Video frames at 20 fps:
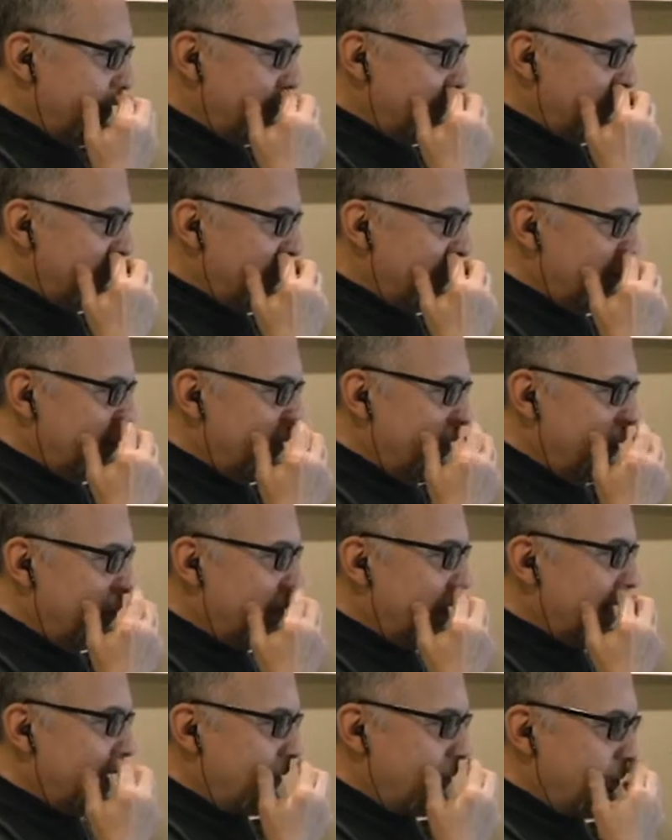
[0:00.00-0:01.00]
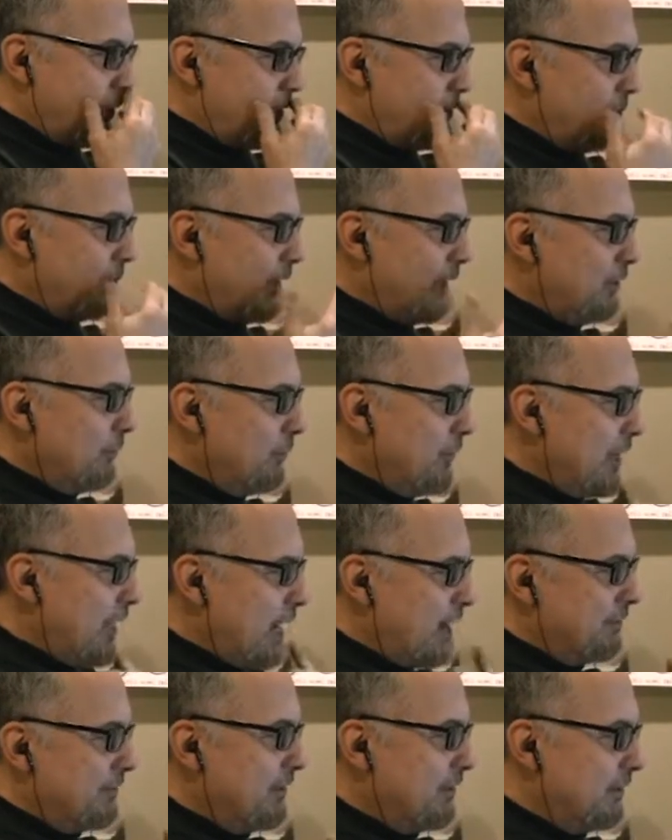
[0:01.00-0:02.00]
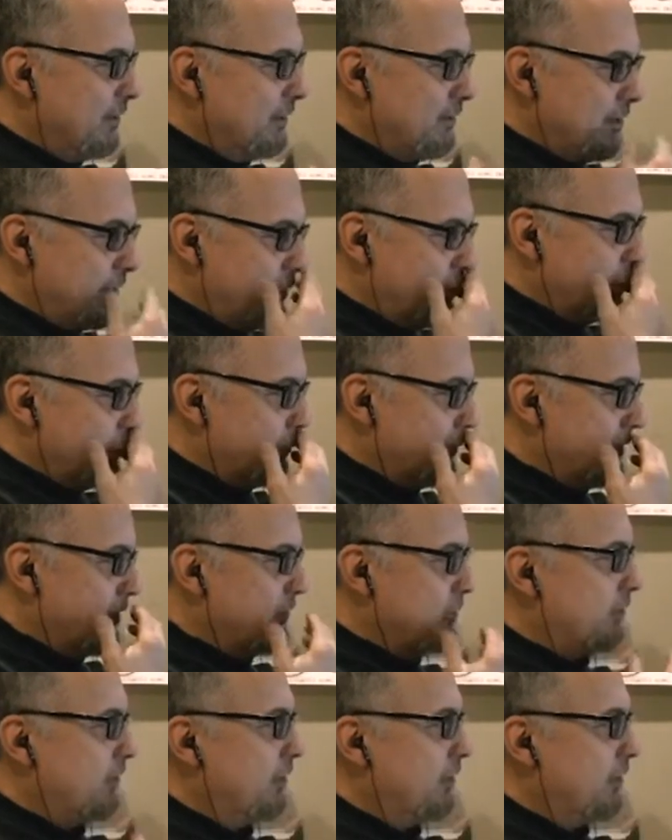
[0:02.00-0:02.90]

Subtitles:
just send them all back? Why do we have to deal with this